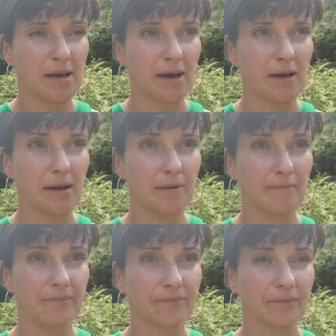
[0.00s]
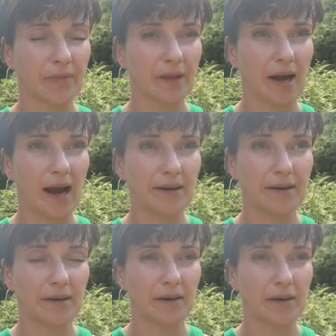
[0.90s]

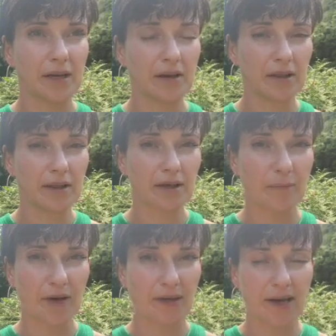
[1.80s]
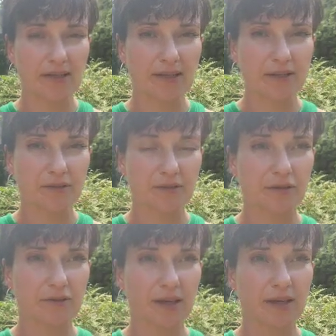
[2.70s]
And you think about the high sensory
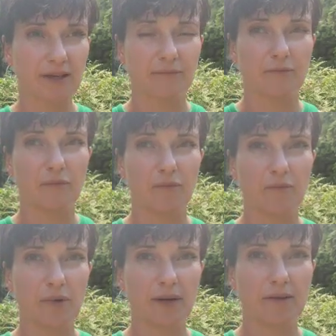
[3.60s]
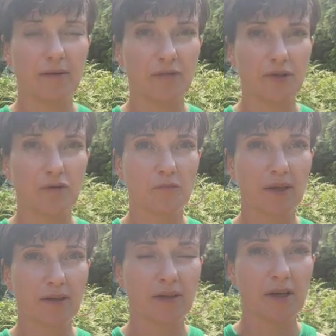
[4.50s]
trait, we're
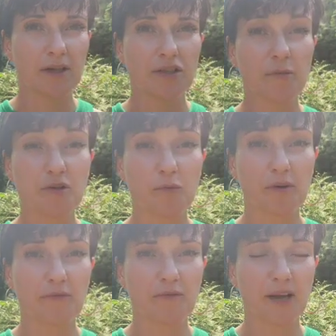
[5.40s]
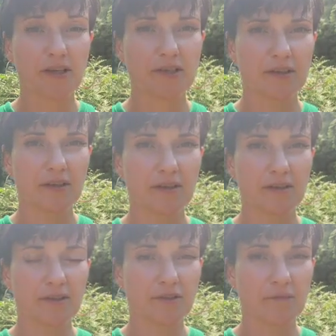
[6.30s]
absorbing so much more information
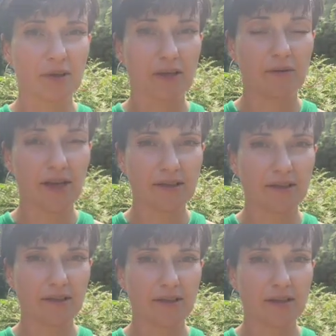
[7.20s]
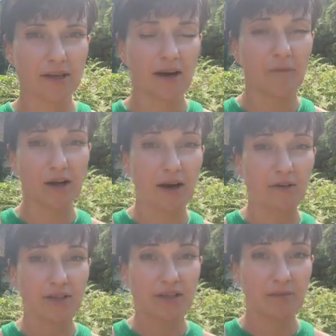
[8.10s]
than somebody who isn't, and we get
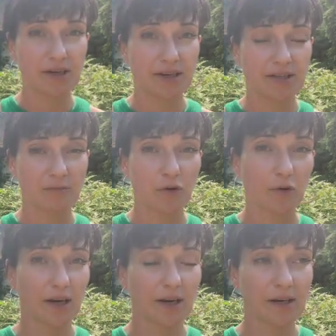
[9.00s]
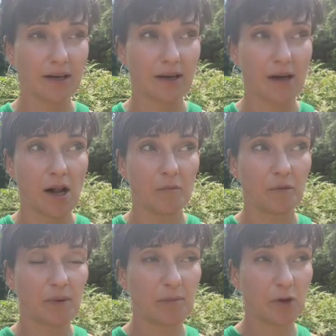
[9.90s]
overstimulated more quickly. But
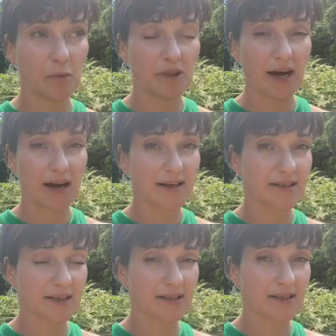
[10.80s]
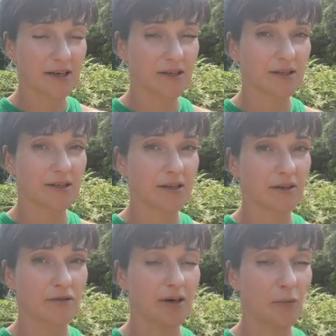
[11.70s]
people who with the high sensation seeking
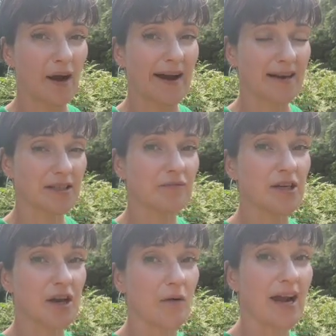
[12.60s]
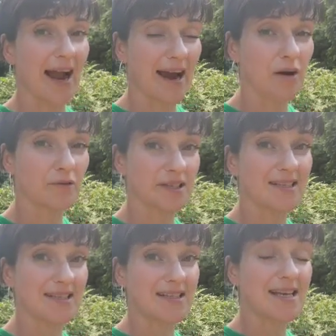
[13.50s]
trait, we're actively going out and
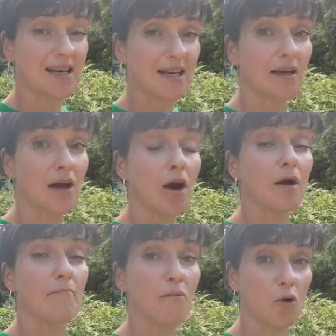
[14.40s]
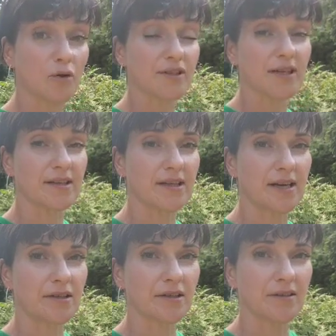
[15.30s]
seeking more
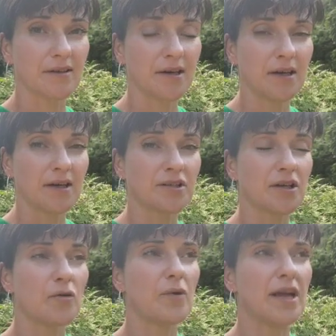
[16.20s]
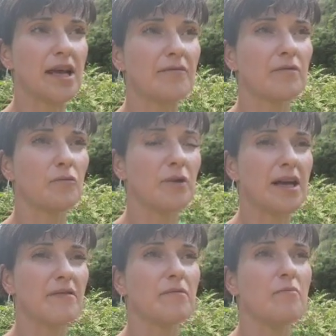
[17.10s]
sensation, so we're
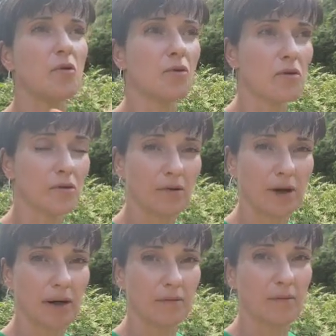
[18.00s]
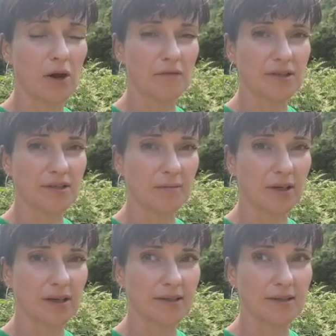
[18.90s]
even more
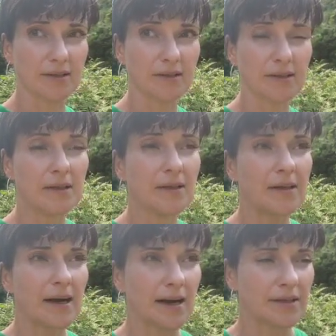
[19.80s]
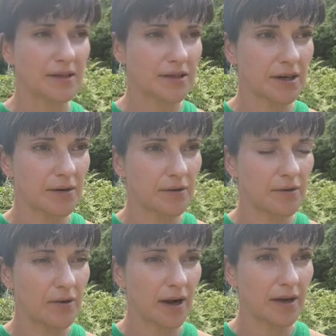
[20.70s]
overstimulated. And
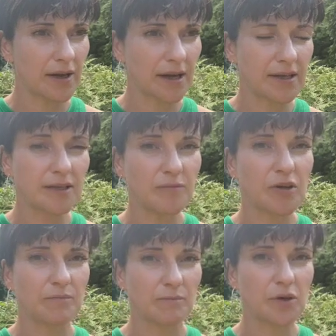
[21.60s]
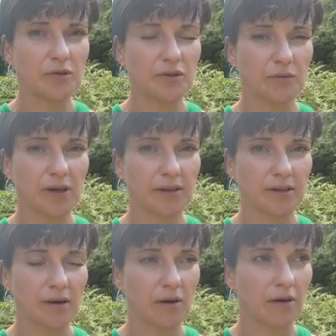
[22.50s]
so these mood
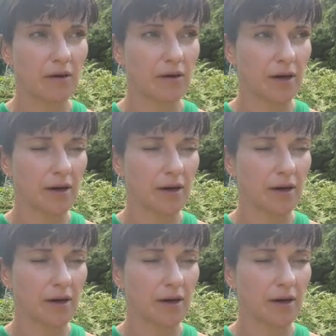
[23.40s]
swings are